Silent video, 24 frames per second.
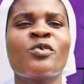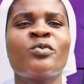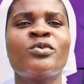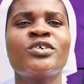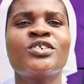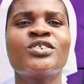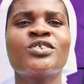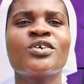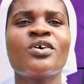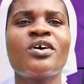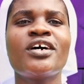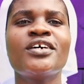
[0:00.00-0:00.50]

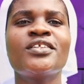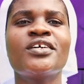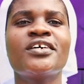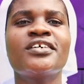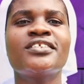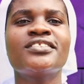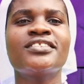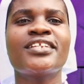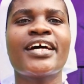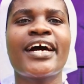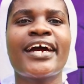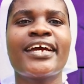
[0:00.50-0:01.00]
we toiled
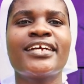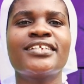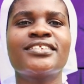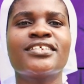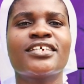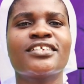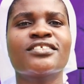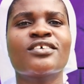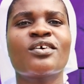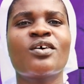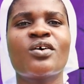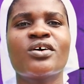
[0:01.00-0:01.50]
all night
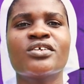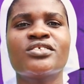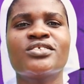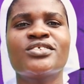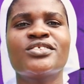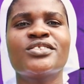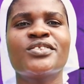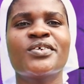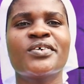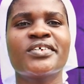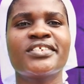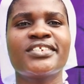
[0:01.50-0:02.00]
and
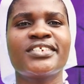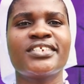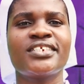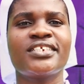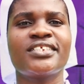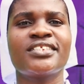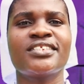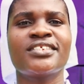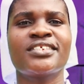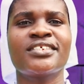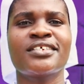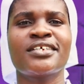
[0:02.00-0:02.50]
caught
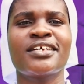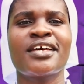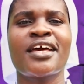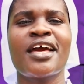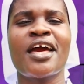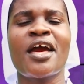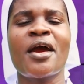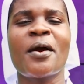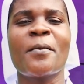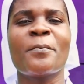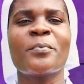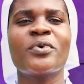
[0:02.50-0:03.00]
nothing,
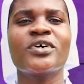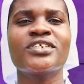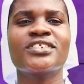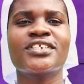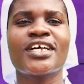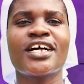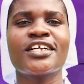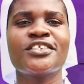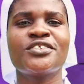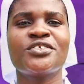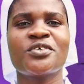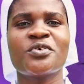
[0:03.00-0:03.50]
but
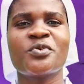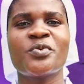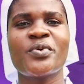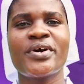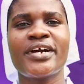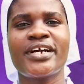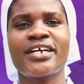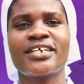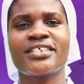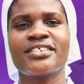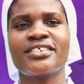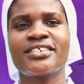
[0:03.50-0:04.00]
at your
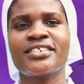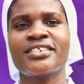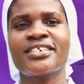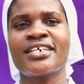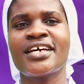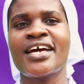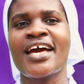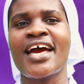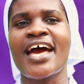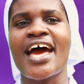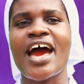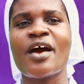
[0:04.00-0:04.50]
word,
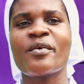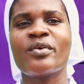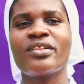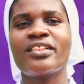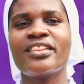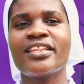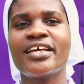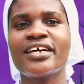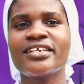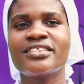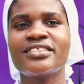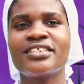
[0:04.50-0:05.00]
I will
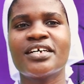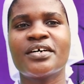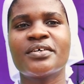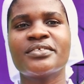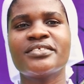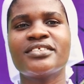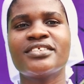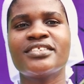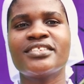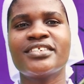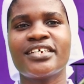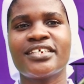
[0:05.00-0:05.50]
let down
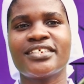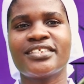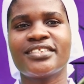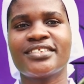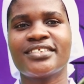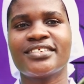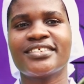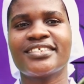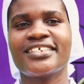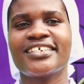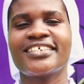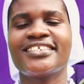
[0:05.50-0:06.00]
the
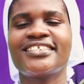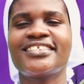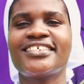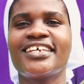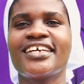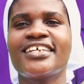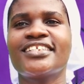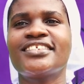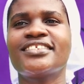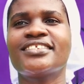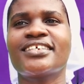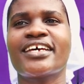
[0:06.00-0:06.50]
nets,
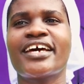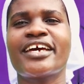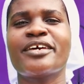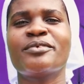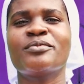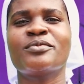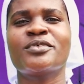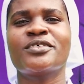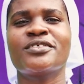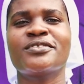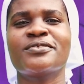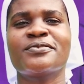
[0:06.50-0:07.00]
said
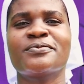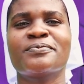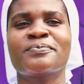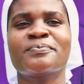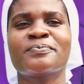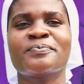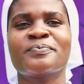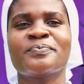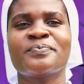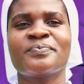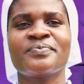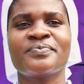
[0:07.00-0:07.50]
Simon.
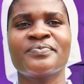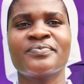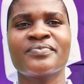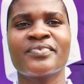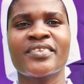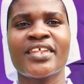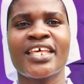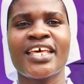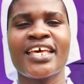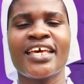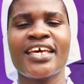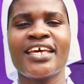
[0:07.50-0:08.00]

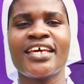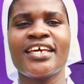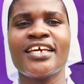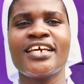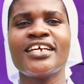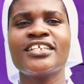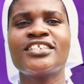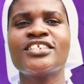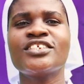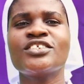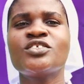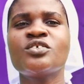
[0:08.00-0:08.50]

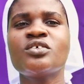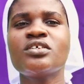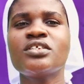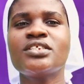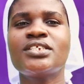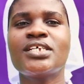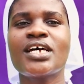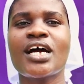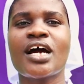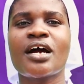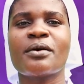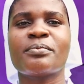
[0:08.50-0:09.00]
It is
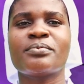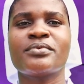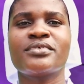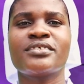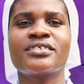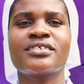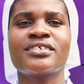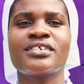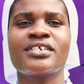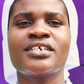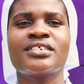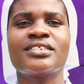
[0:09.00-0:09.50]
no
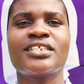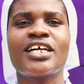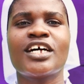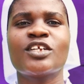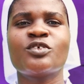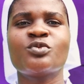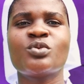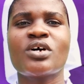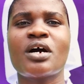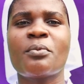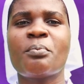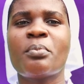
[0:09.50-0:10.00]
doubt
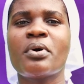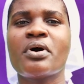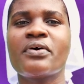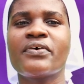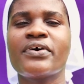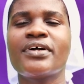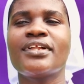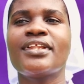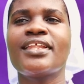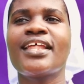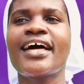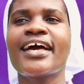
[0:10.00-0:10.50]
that we are
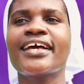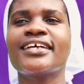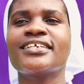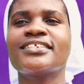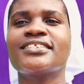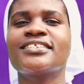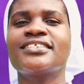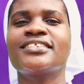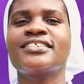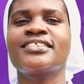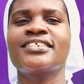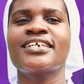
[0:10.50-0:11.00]

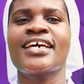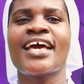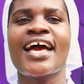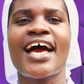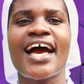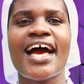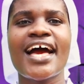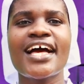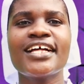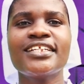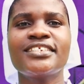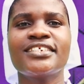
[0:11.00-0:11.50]
paralyzed,
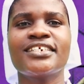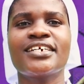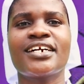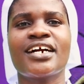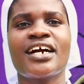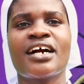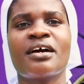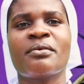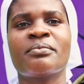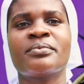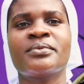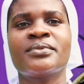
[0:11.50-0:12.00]

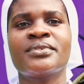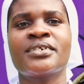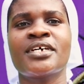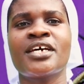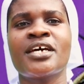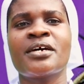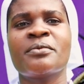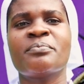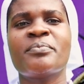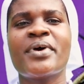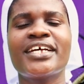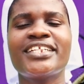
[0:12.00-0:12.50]
handicapped
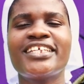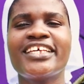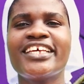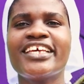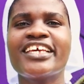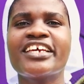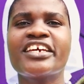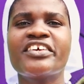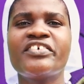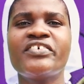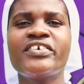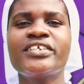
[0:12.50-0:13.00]
by the
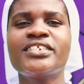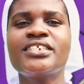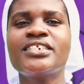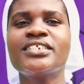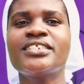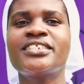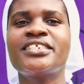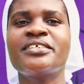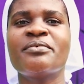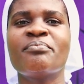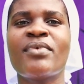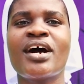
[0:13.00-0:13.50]

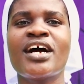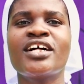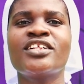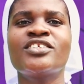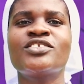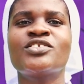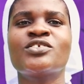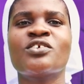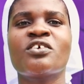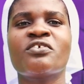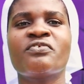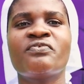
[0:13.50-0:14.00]
increasing
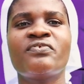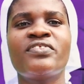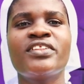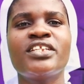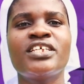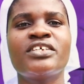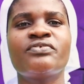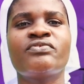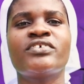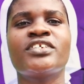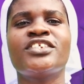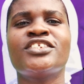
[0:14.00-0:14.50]
demands of
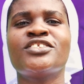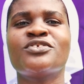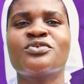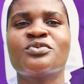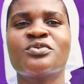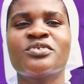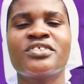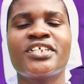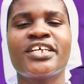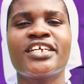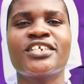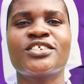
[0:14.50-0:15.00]
living in
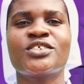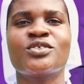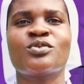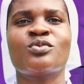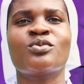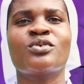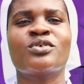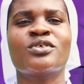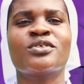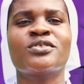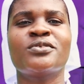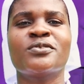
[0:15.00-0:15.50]
today's
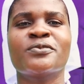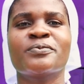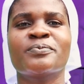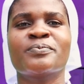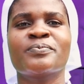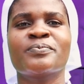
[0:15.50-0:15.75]
world.